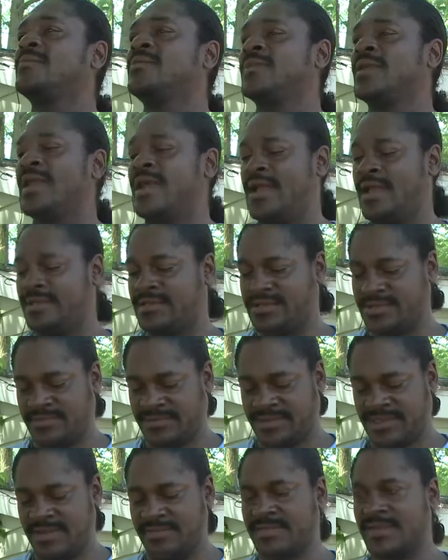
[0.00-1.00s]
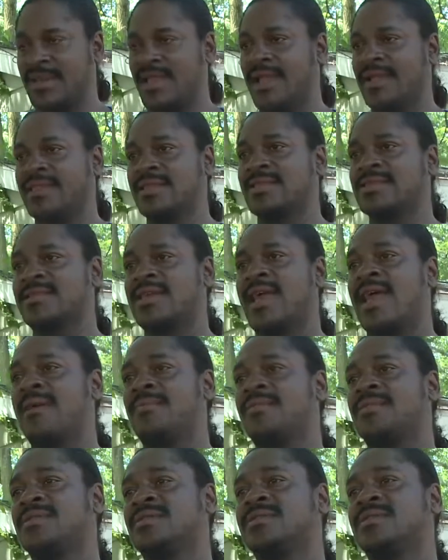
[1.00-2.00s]
you got some, something like this
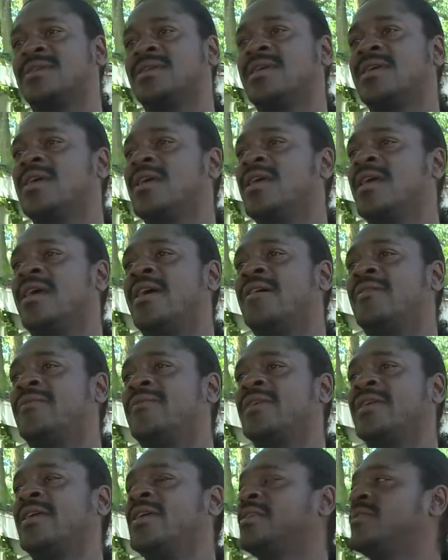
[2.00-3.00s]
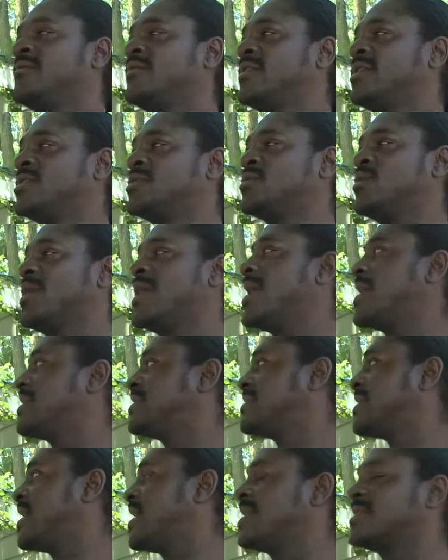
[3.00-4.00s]
happens, if the individual had a
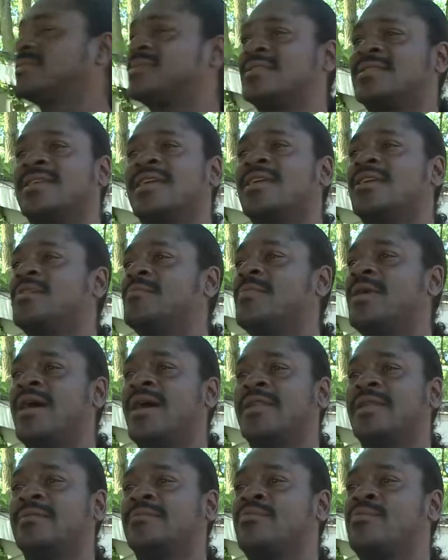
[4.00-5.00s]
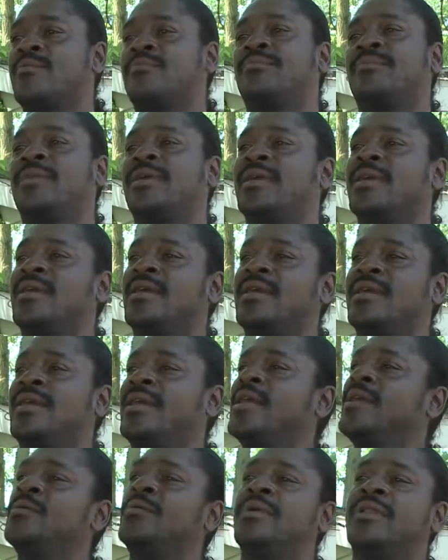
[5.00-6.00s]
chance to think about it,
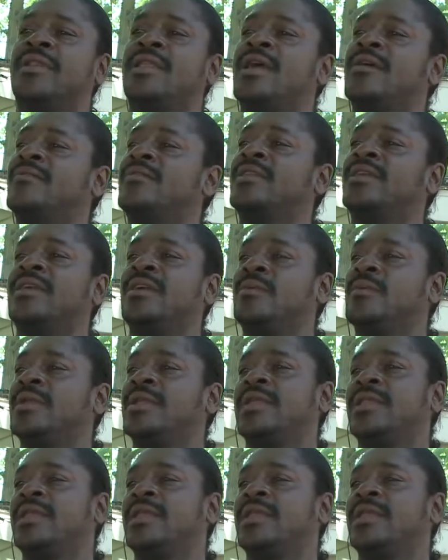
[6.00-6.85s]
he would have never did what he